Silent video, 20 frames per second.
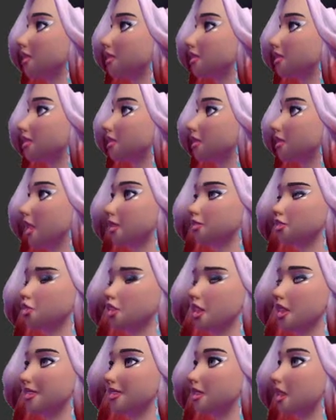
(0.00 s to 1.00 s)
Don't
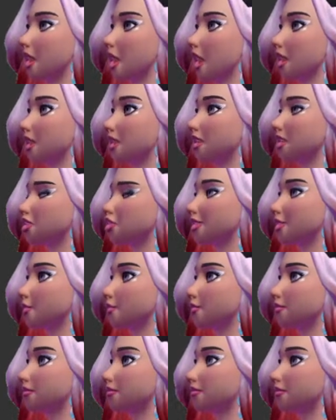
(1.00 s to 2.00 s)
apply it now. I want to
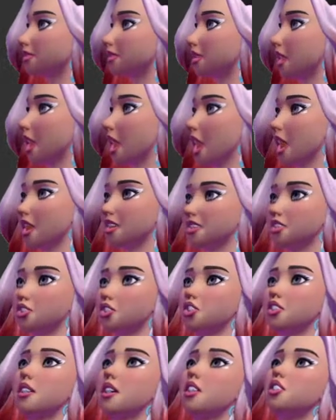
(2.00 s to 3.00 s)
apply the
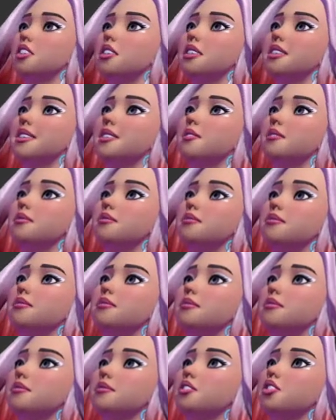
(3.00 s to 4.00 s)
decimation. There we go.
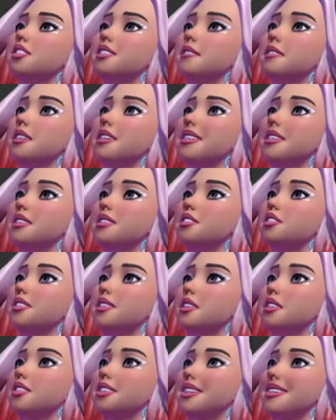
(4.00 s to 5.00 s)
So if I now look
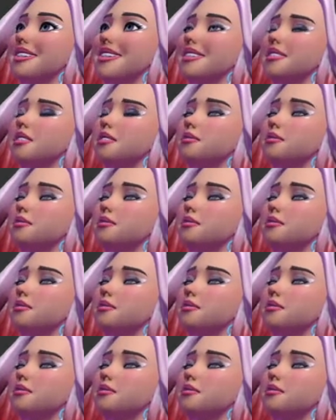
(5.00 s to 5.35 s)
in here,